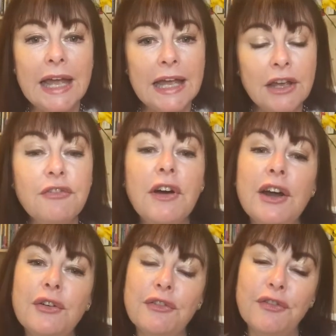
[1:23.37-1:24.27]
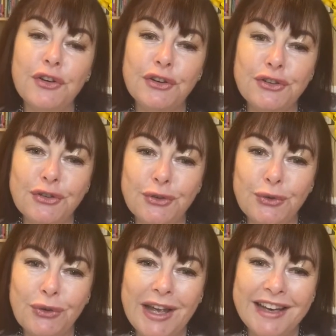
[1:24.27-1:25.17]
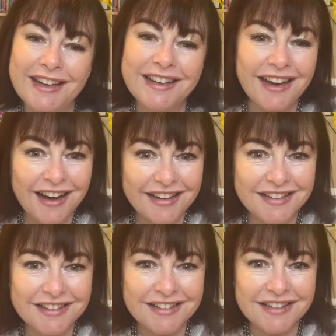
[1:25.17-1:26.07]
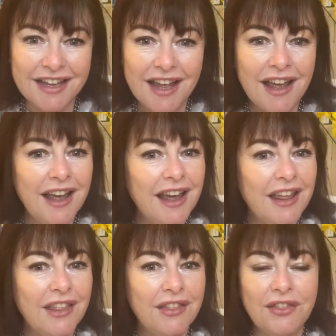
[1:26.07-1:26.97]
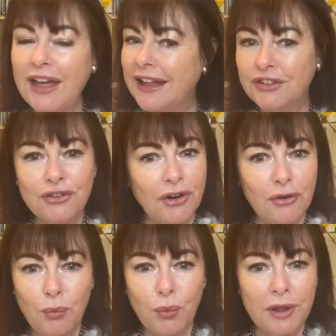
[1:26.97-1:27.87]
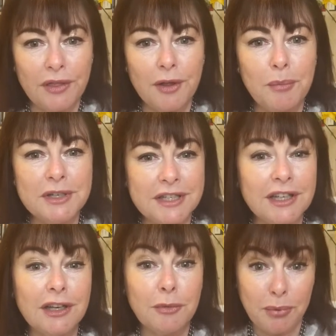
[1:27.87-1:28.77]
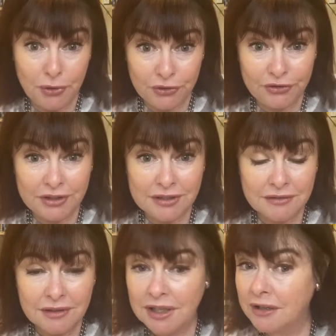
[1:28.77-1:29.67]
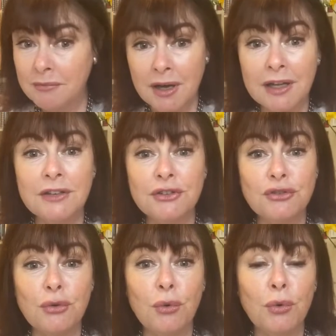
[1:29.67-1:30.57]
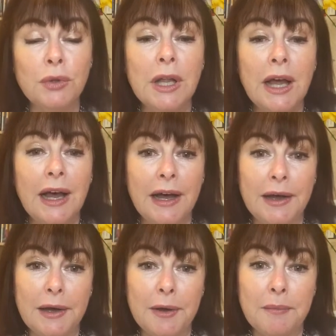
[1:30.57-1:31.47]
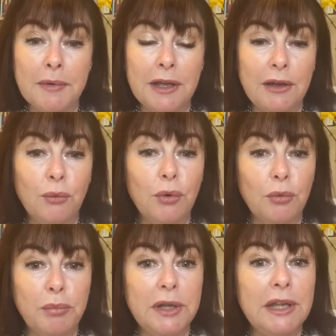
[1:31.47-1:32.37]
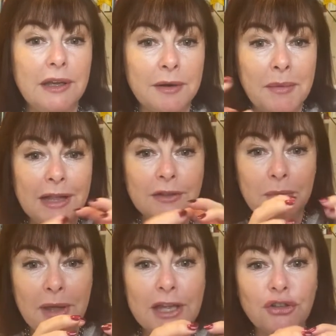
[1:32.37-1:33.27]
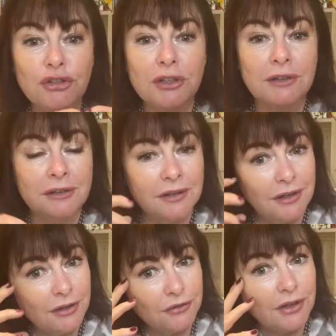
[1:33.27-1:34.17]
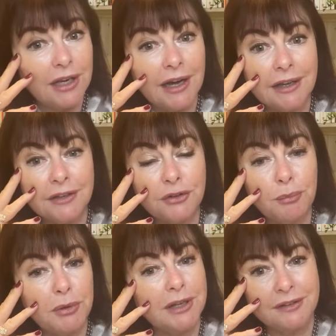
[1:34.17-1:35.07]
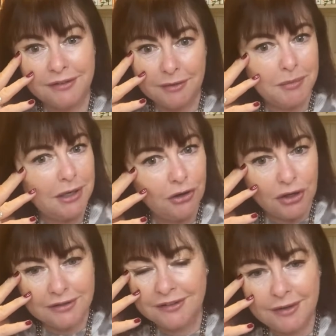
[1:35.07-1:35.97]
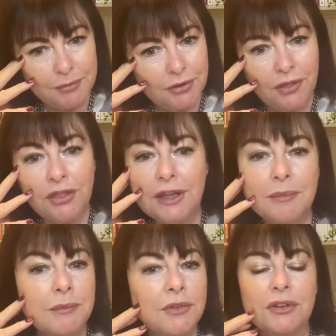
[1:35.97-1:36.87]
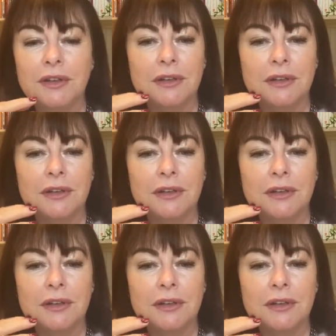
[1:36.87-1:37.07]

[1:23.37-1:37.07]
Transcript: If I refer to any clients, that's not with a particular person in mind at all. It will be an amalgamation of clients because similar concepts and themes